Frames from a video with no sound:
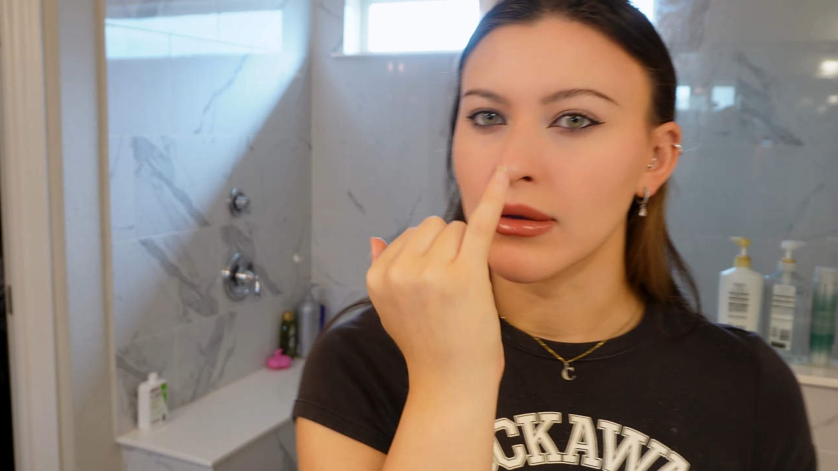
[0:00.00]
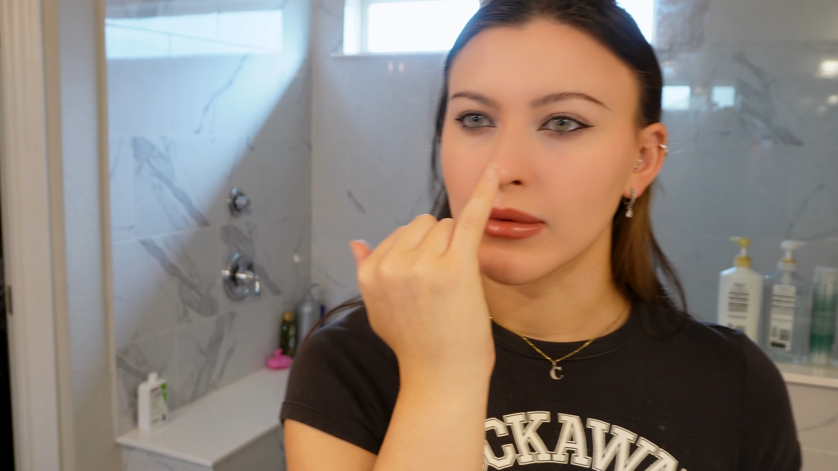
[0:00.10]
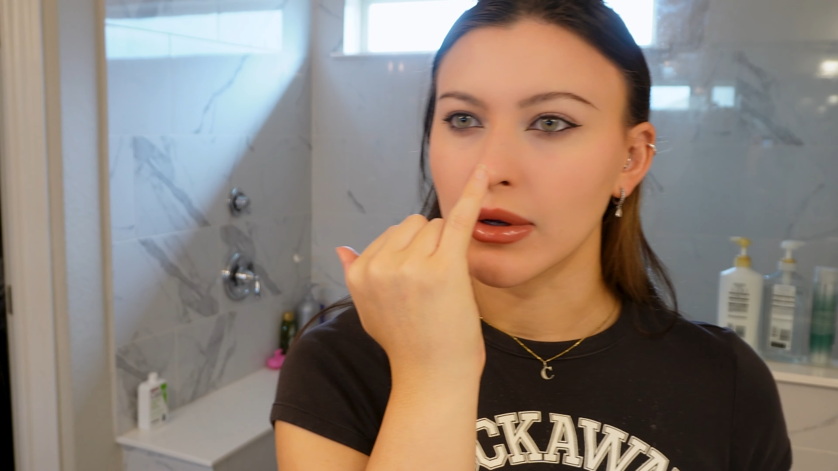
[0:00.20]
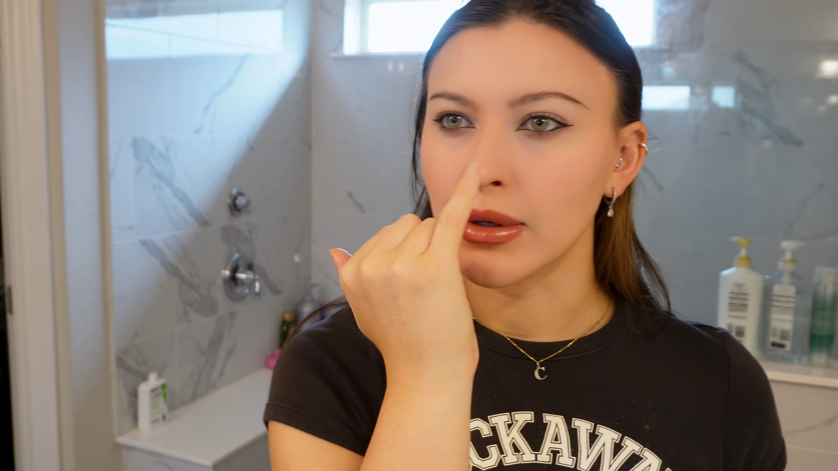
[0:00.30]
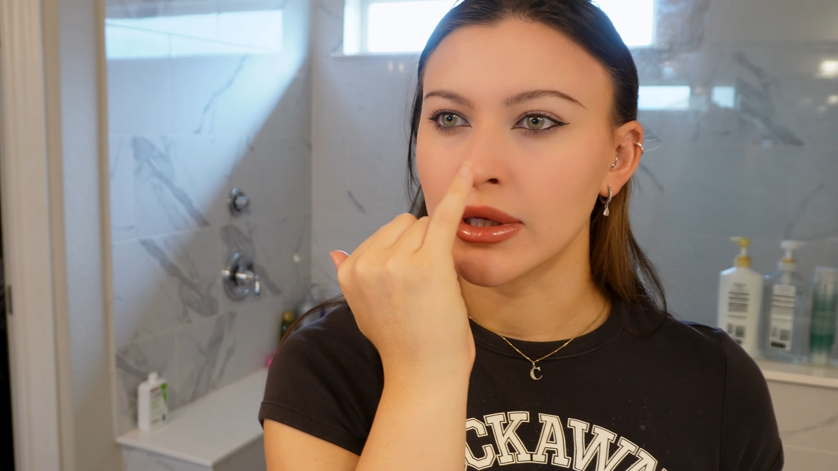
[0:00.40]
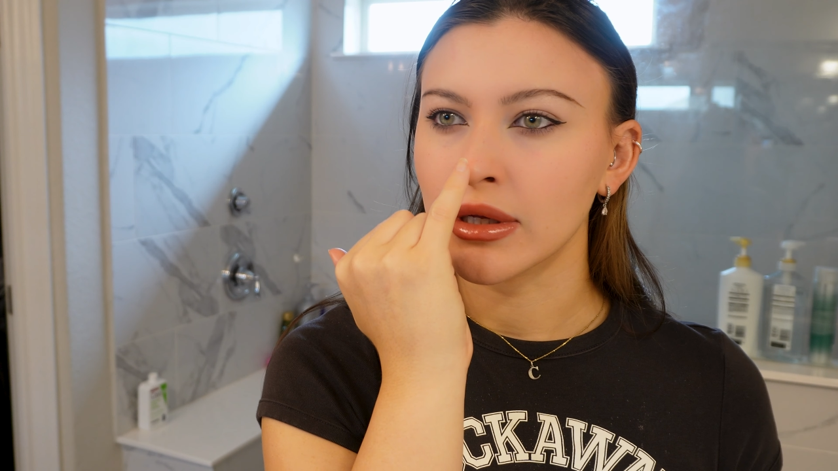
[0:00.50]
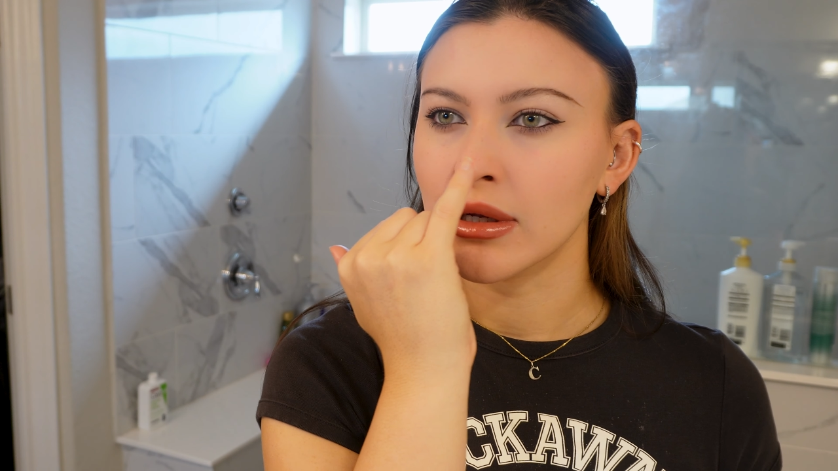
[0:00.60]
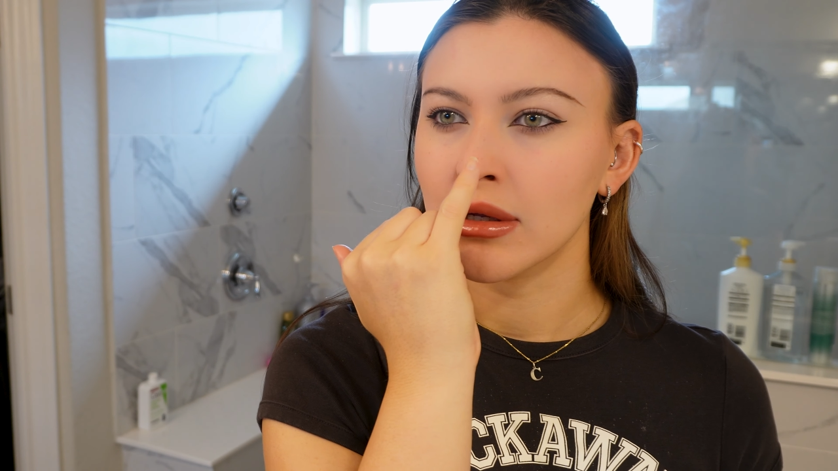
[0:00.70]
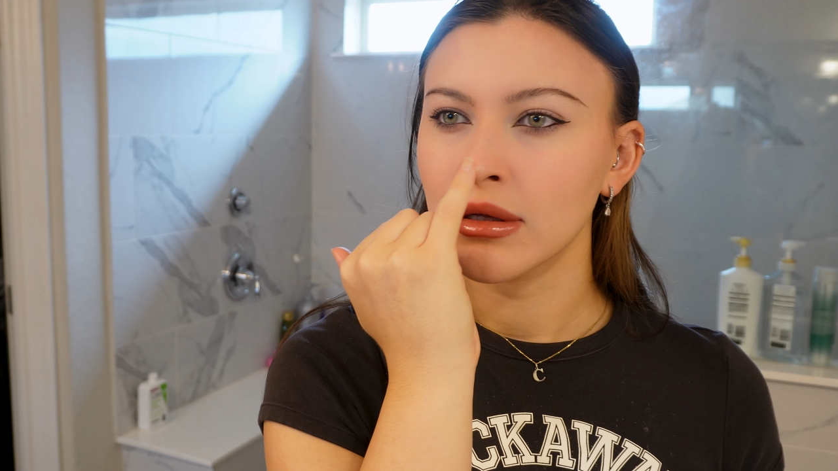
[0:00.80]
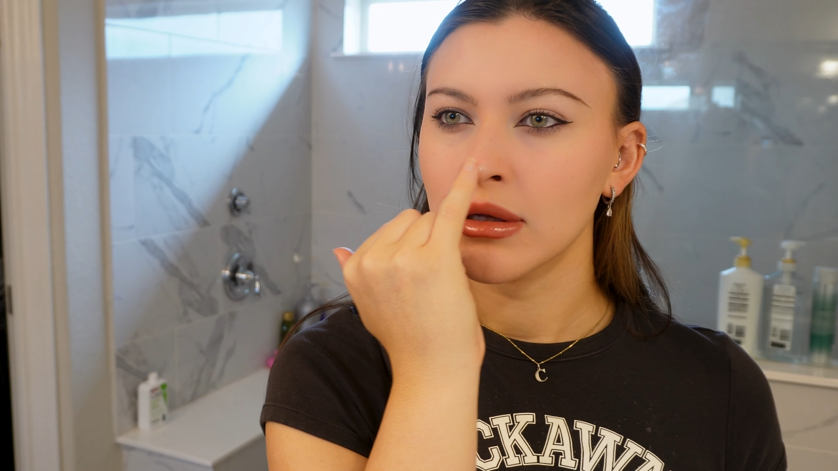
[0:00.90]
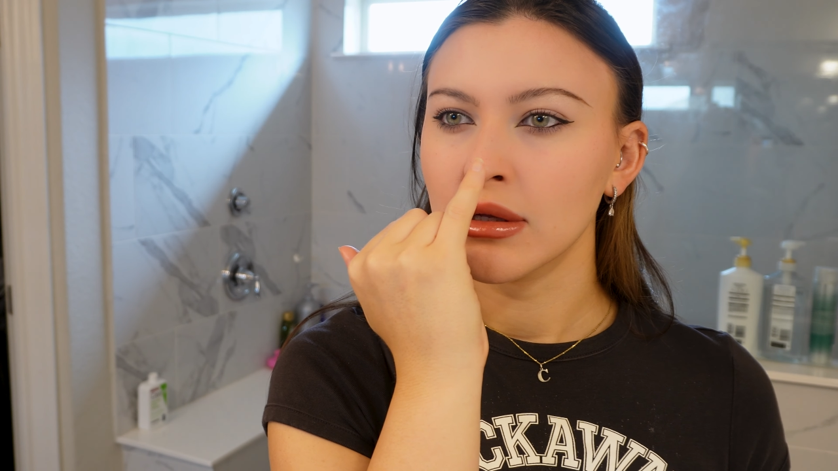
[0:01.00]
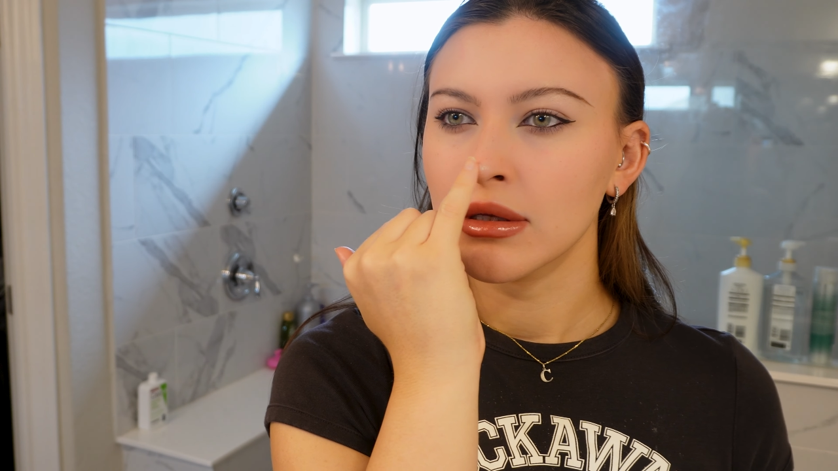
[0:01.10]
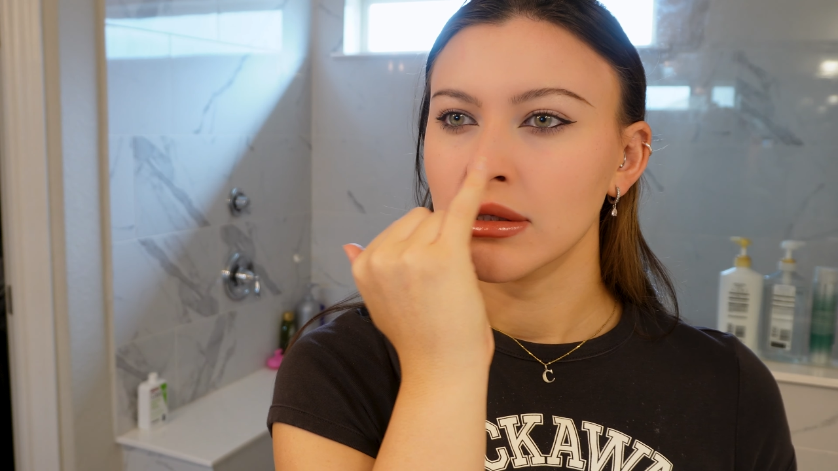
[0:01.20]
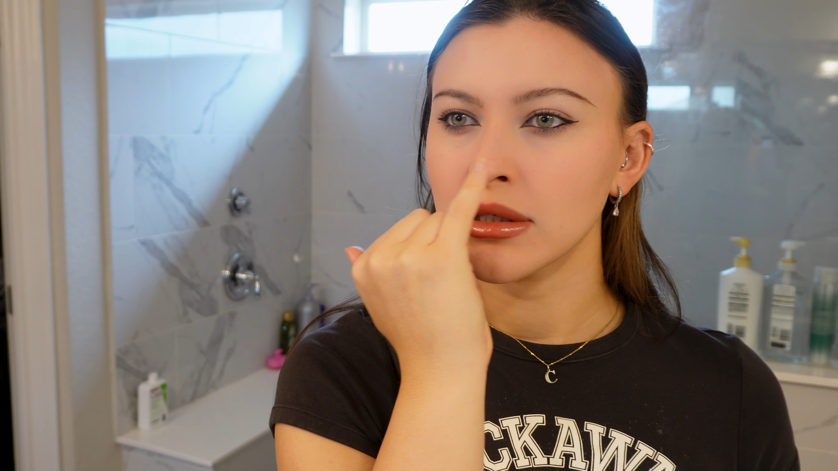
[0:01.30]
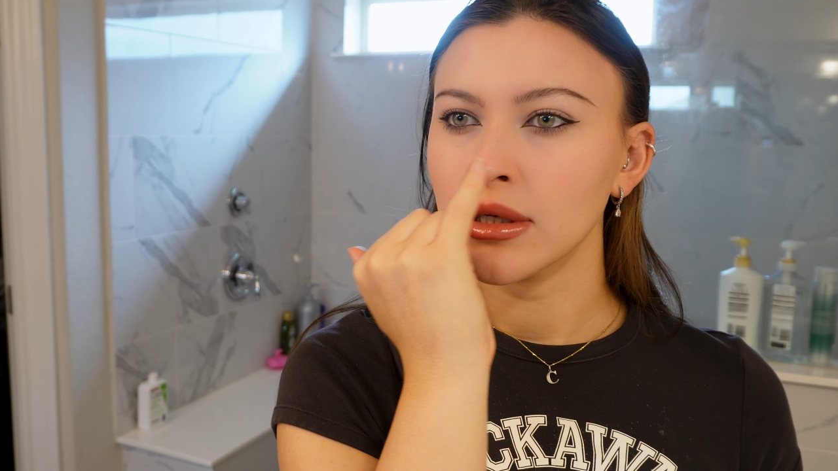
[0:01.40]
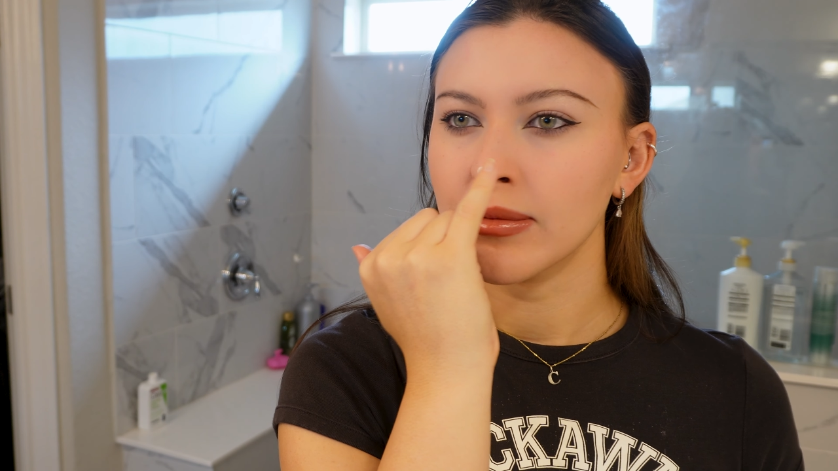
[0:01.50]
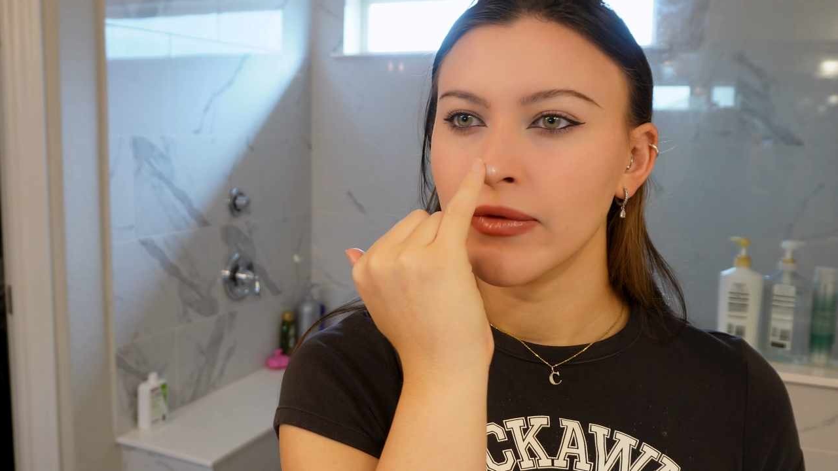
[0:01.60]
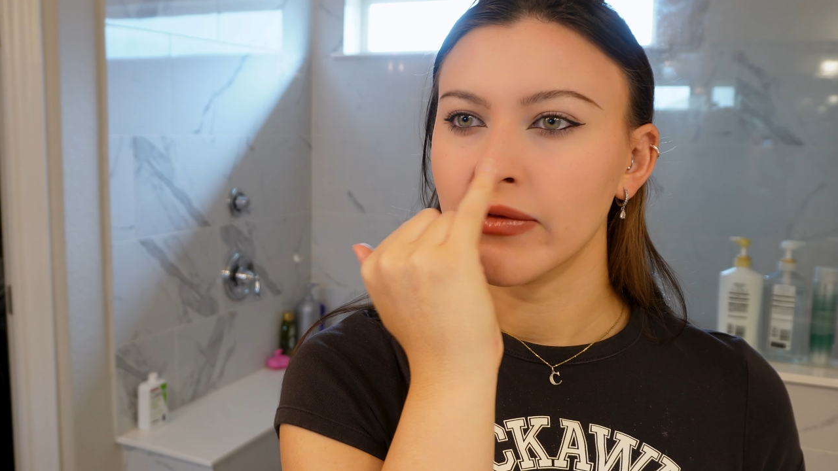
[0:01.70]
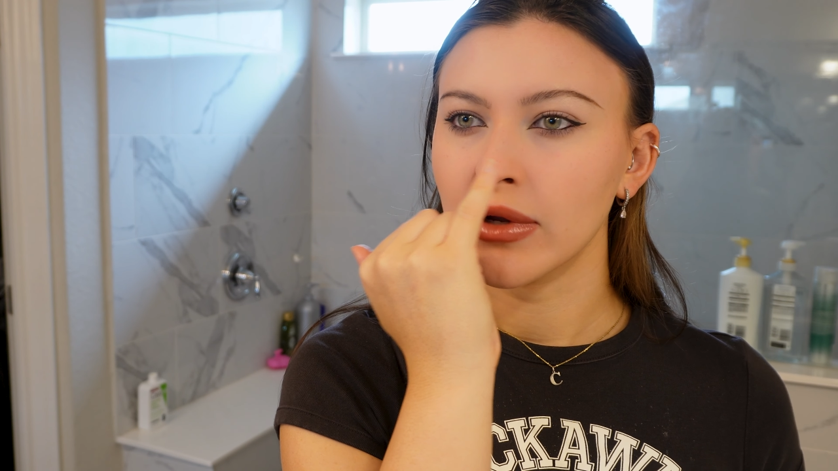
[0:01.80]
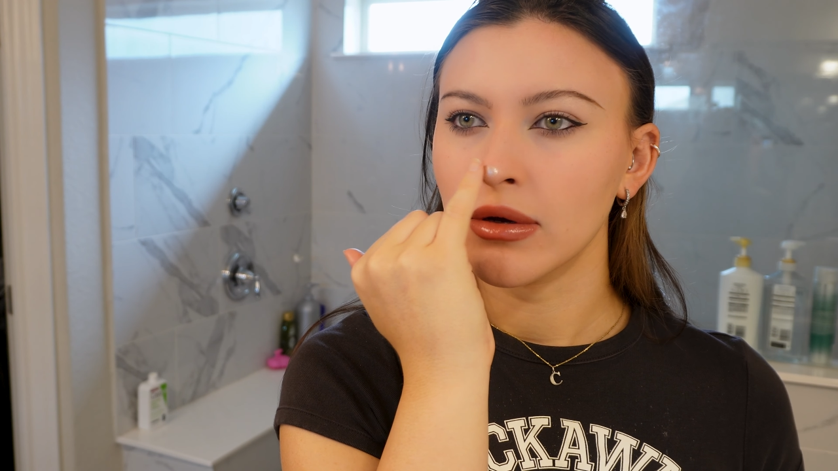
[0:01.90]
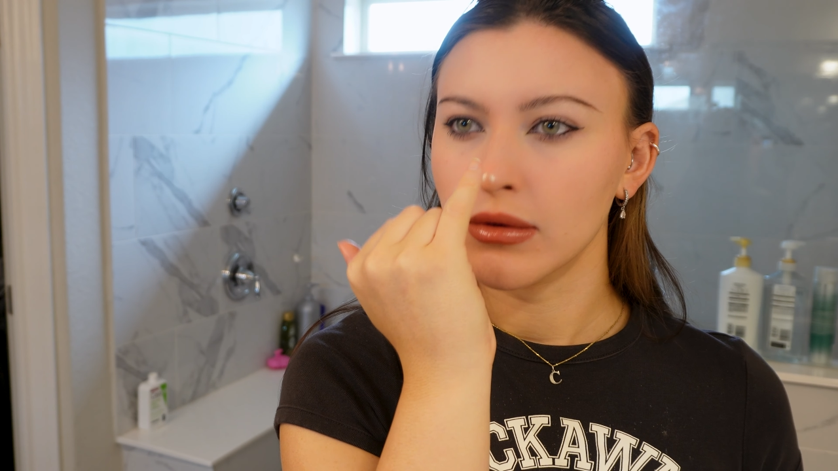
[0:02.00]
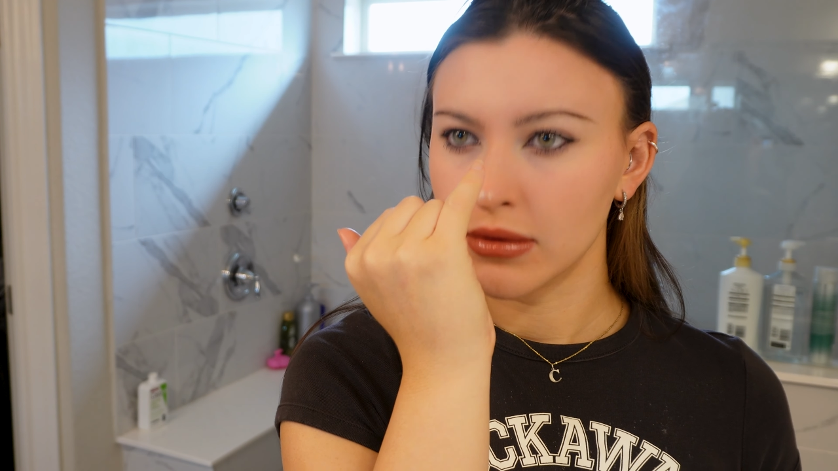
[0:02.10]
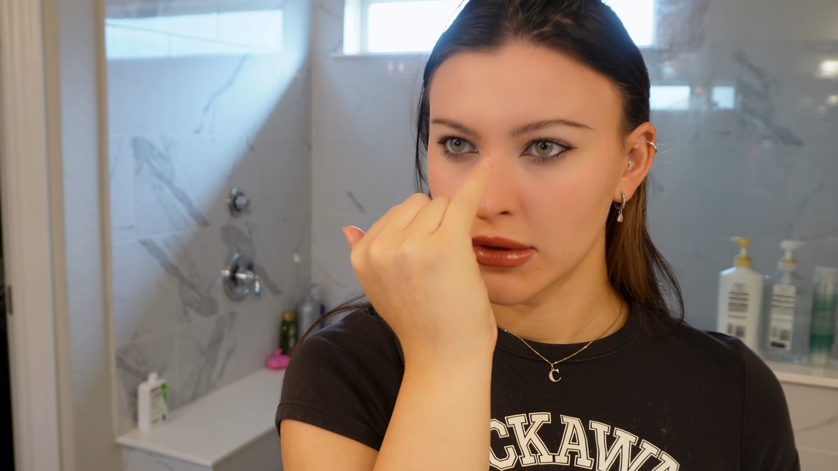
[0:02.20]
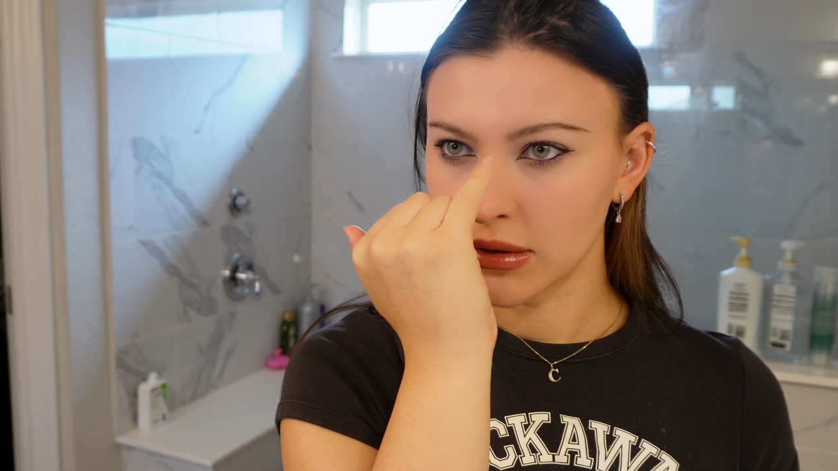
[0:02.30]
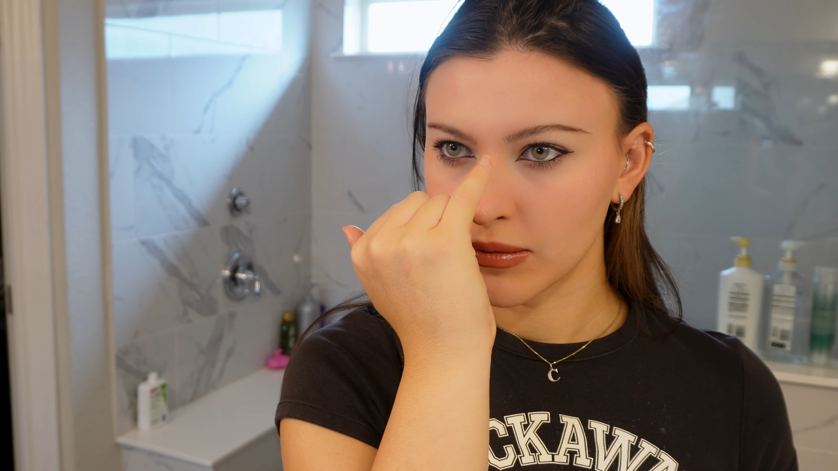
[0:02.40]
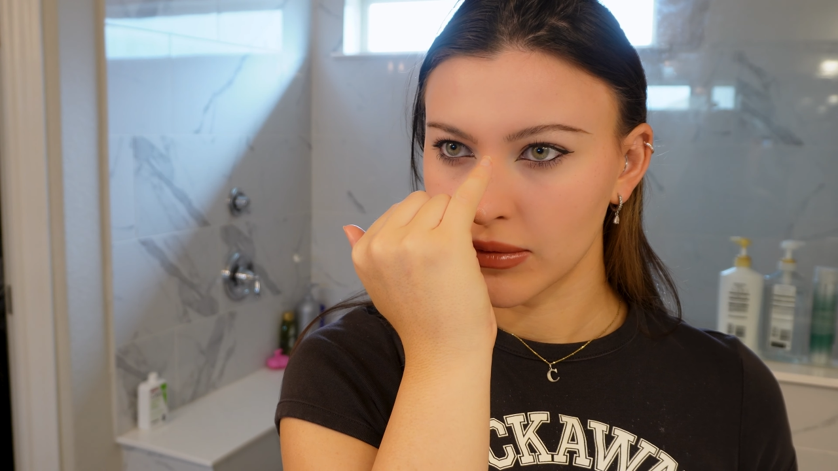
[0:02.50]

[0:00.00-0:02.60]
I'm going tip of nose,